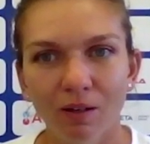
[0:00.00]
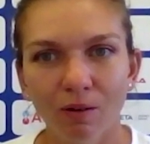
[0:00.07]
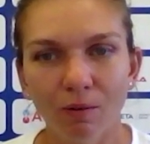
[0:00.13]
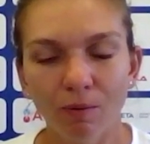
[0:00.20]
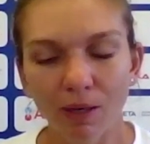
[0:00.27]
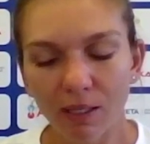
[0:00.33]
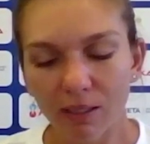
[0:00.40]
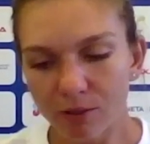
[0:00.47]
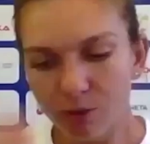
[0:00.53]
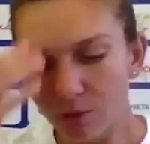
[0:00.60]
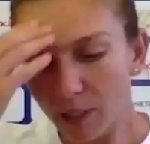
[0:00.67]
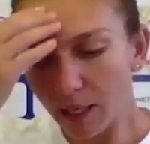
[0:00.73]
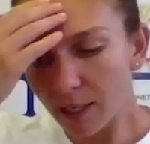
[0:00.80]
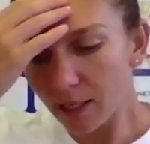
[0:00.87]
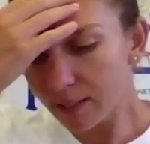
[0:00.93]
Well,
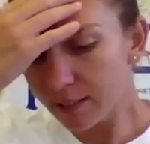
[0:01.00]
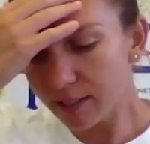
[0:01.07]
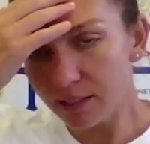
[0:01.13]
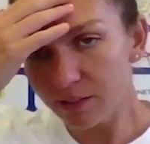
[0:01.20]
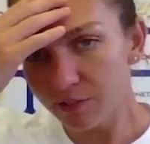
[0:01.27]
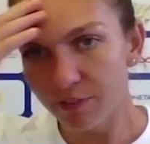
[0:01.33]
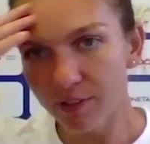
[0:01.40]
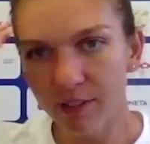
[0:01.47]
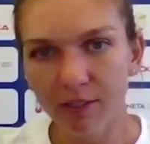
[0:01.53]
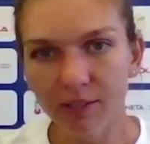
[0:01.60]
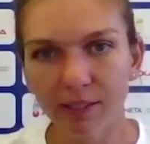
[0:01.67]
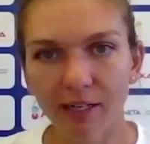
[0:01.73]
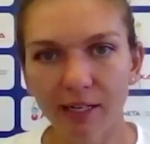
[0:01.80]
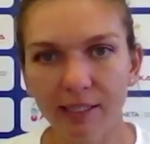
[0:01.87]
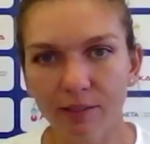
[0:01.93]
today I didn't feel
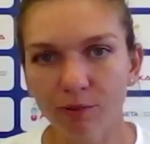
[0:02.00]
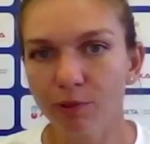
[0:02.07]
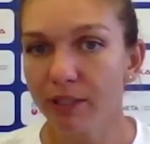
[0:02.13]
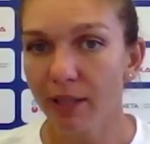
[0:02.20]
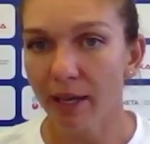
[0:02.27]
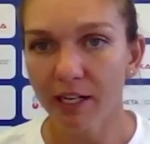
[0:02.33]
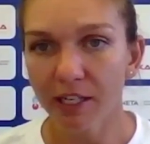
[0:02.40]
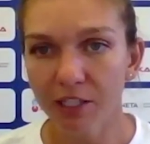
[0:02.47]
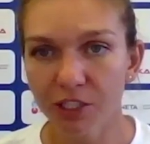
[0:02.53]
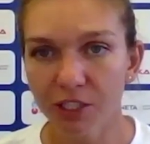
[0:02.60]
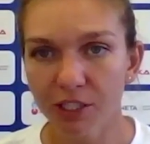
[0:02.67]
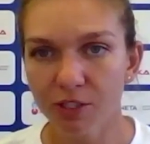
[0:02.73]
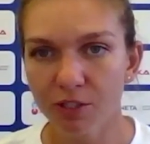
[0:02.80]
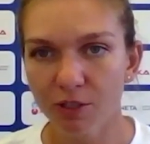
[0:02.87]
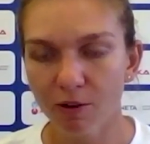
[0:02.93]
great with
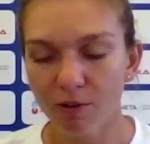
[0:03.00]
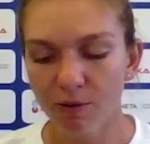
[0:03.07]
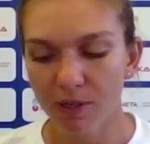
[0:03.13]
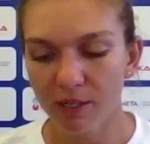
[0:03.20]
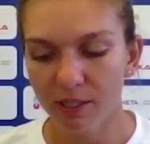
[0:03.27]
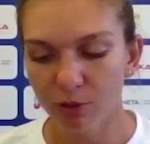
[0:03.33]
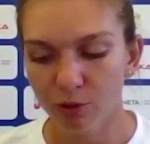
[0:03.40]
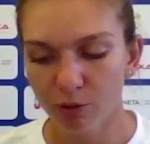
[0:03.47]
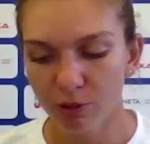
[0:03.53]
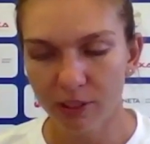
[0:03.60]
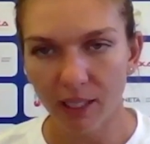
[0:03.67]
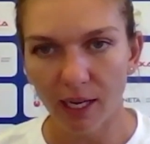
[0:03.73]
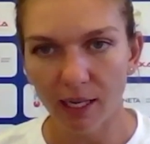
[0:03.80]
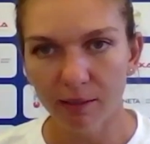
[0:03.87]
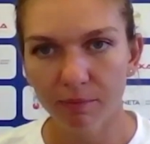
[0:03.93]
energy, so
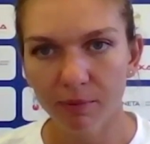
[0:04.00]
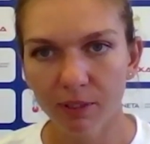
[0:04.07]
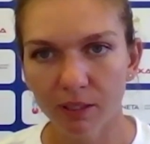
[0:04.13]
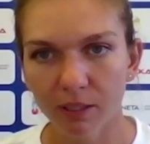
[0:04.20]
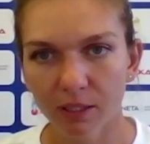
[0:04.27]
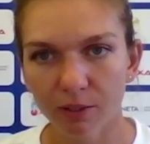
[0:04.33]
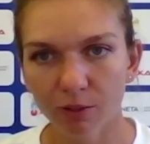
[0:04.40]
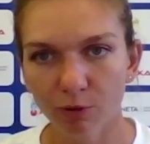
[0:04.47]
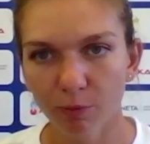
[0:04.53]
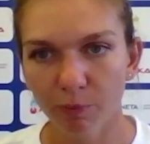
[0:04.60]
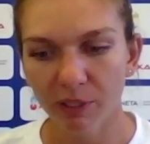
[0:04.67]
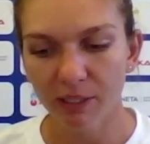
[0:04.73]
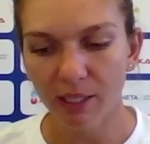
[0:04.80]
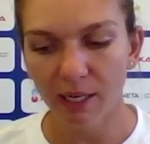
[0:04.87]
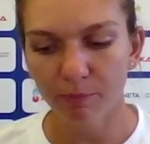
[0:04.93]
took
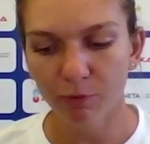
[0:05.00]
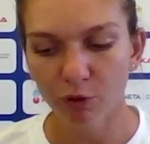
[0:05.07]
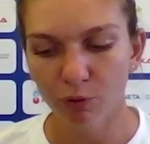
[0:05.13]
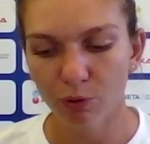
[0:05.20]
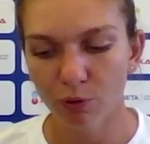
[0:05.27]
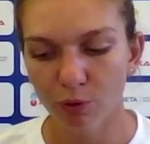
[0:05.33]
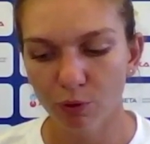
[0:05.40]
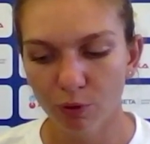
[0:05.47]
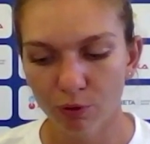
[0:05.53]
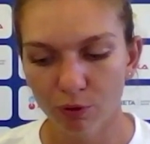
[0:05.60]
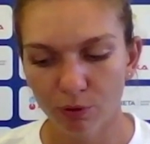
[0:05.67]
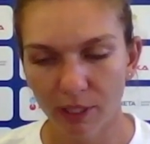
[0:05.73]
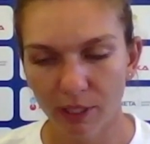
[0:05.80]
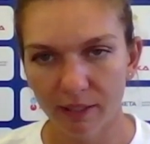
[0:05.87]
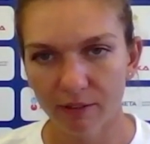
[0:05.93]
me time
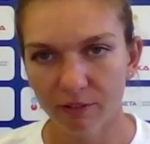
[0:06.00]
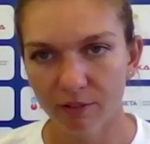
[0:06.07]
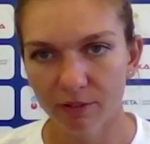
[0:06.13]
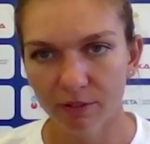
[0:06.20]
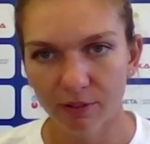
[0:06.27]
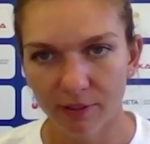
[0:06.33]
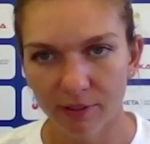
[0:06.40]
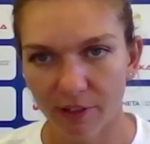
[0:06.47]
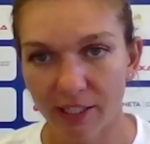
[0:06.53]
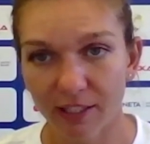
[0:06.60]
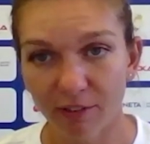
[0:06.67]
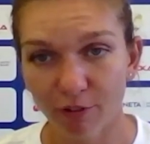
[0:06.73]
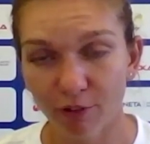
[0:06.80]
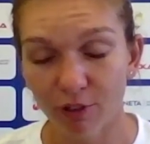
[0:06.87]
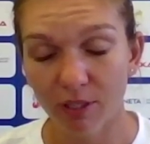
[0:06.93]
to get
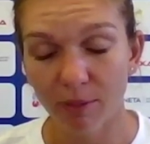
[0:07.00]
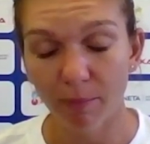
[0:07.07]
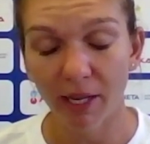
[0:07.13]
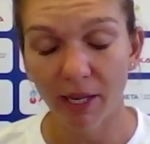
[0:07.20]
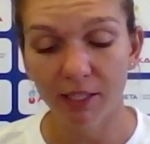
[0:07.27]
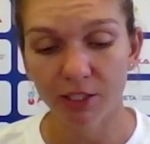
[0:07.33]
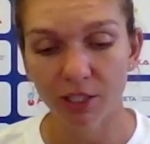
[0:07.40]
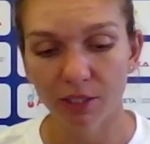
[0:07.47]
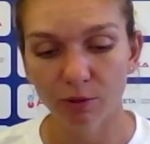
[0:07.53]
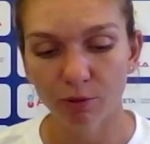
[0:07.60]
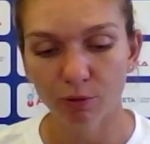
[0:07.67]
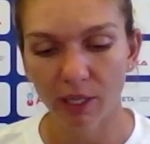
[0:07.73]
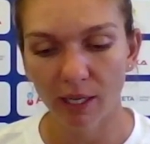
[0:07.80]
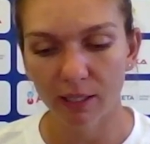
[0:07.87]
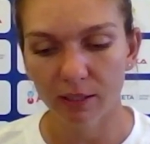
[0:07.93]
ready for the match and to
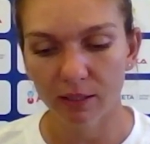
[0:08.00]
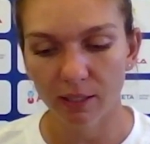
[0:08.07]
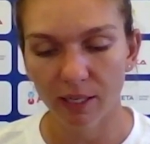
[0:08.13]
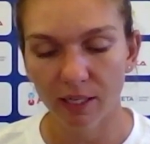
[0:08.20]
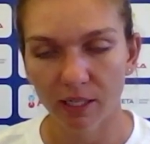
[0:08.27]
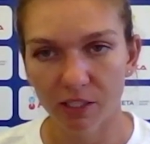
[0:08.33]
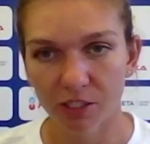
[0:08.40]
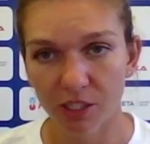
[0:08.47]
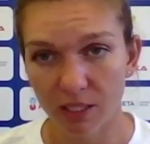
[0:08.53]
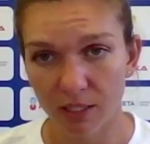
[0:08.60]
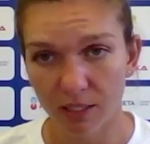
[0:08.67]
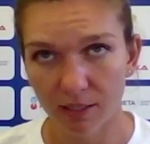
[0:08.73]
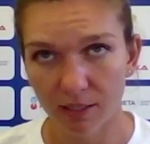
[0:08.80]
get energy